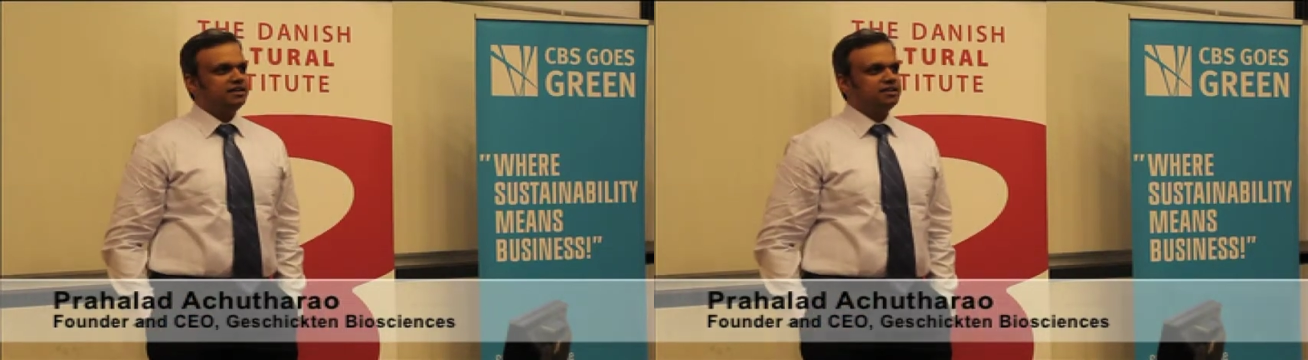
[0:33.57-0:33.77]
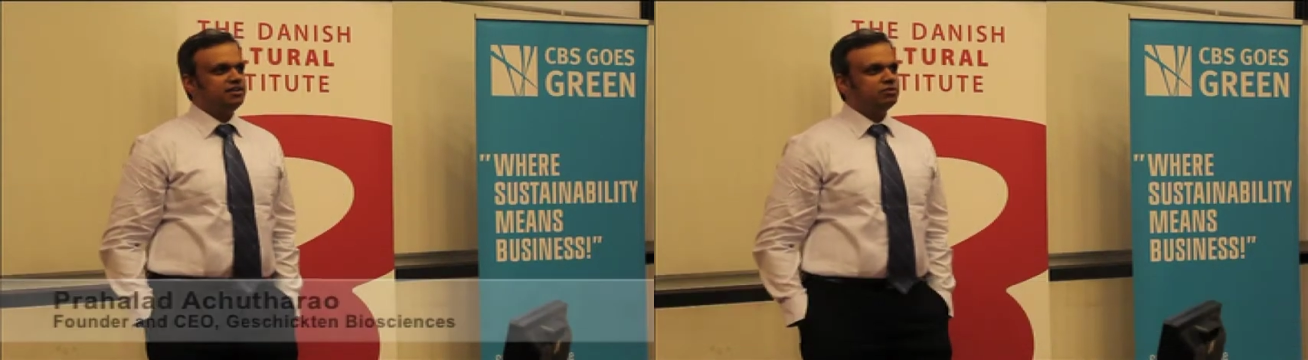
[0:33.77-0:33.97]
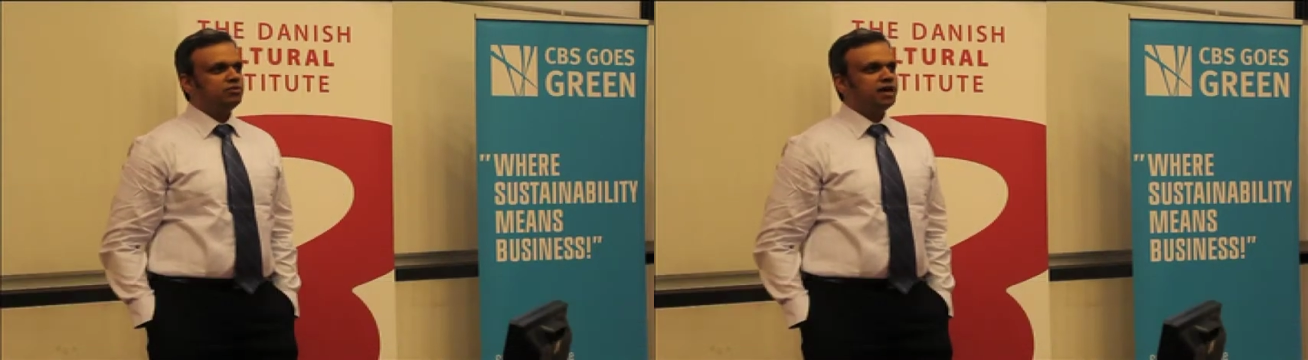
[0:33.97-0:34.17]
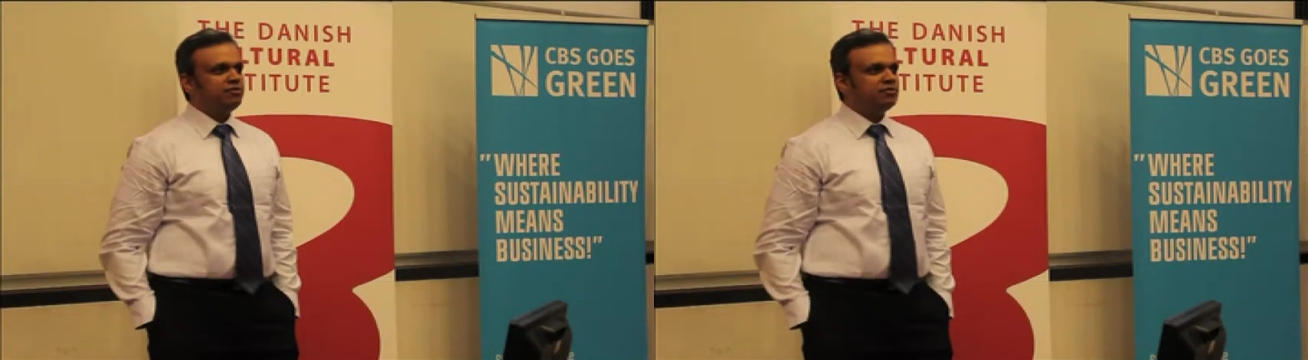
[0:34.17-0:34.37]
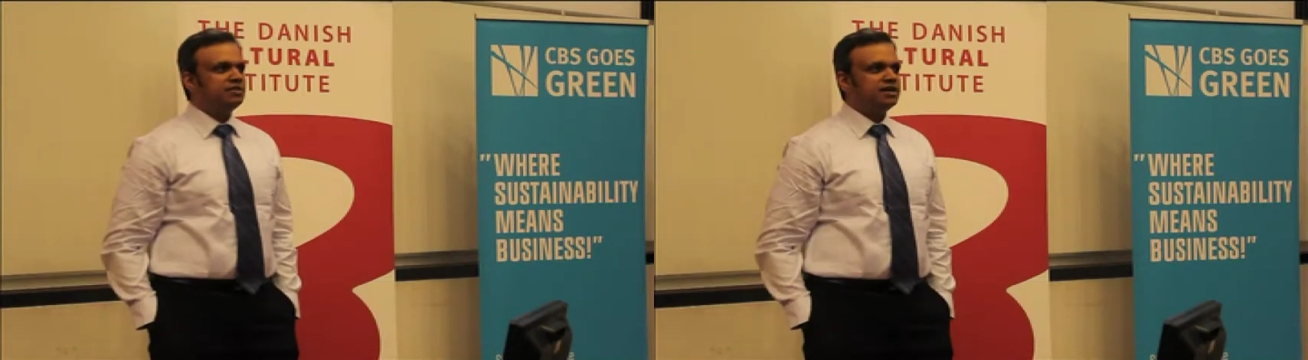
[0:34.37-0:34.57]
You
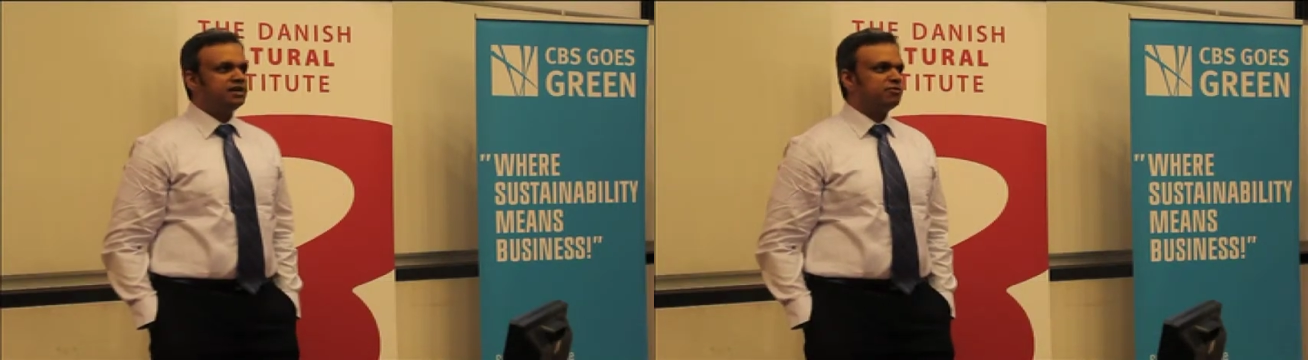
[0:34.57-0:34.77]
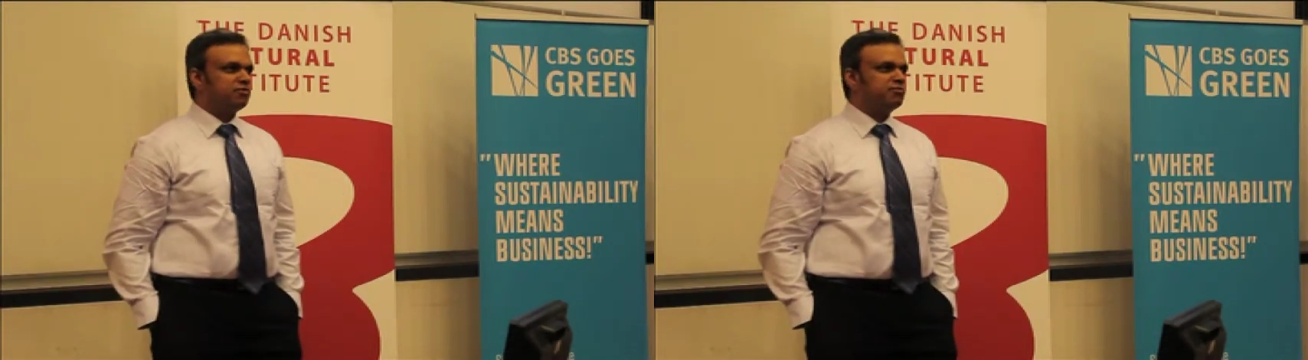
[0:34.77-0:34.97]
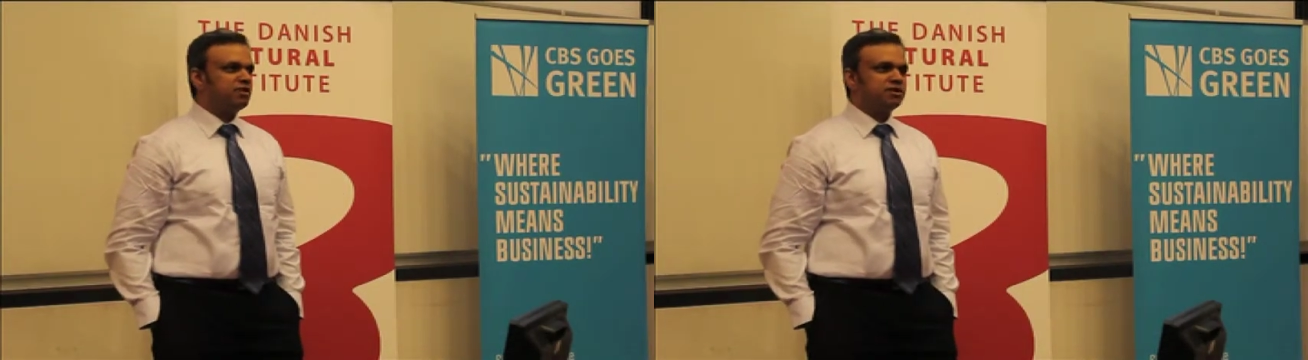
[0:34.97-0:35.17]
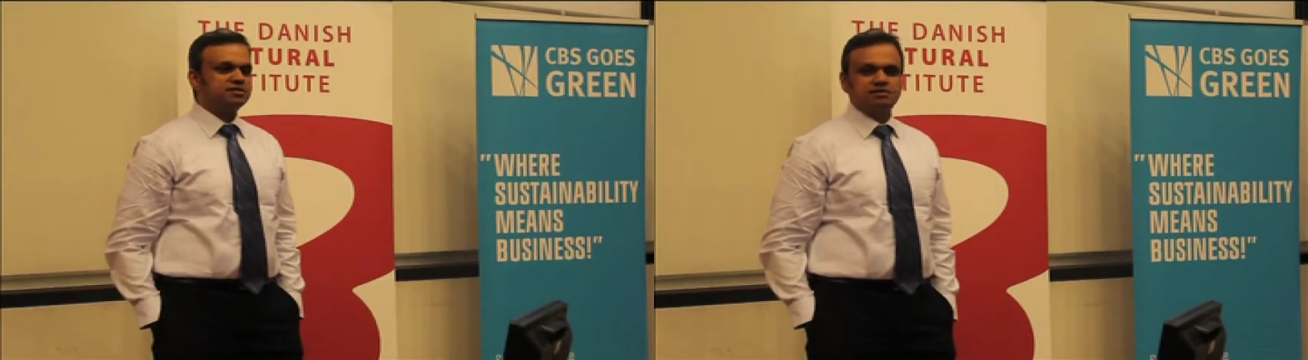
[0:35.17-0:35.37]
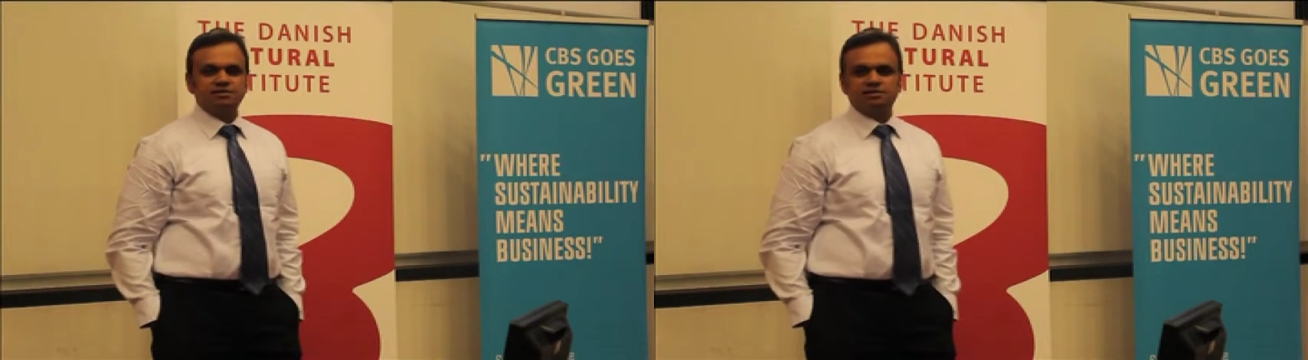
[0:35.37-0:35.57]
have to think out of the
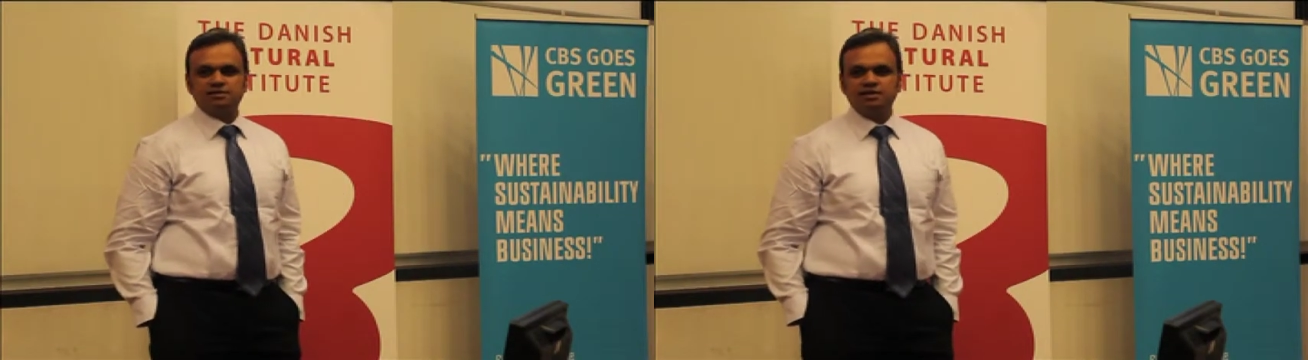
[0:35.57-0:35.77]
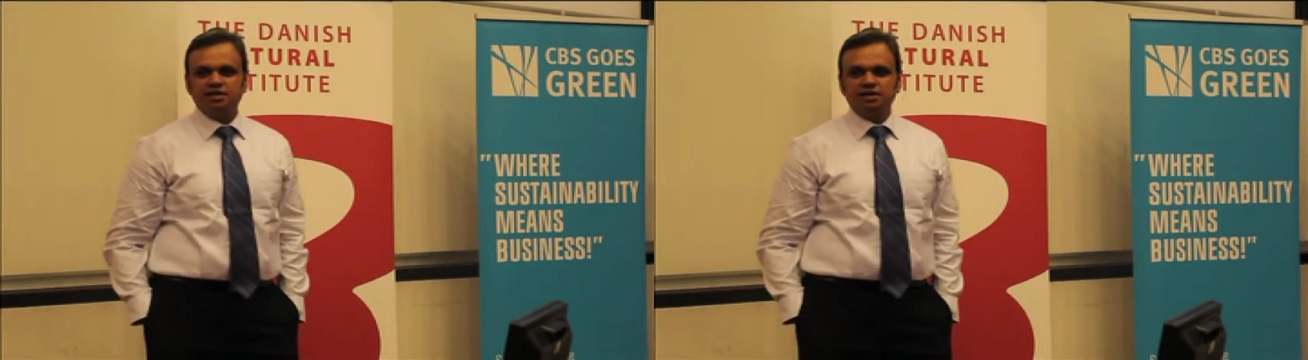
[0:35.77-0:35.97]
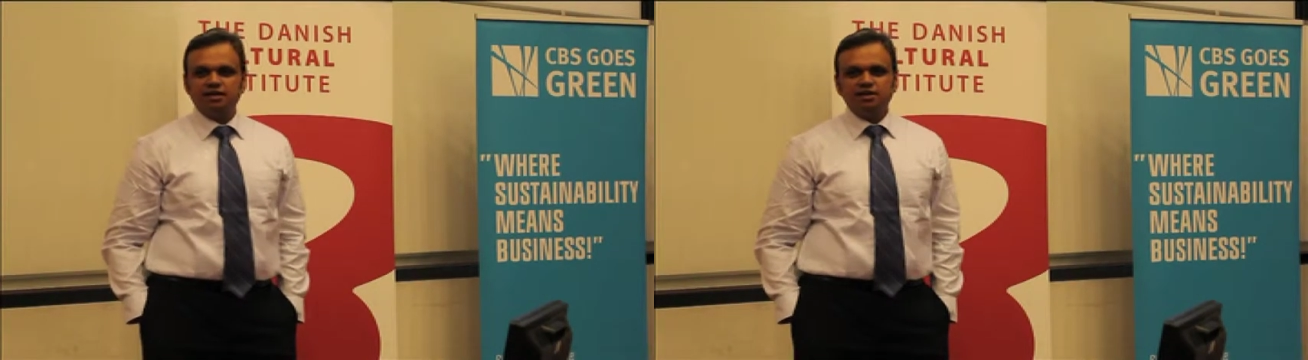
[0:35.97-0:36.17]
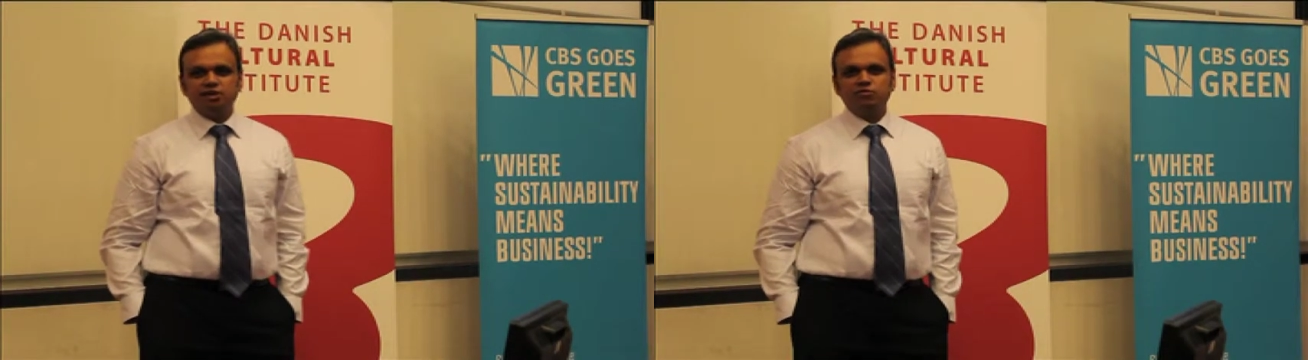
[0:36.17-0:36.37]
box. Now,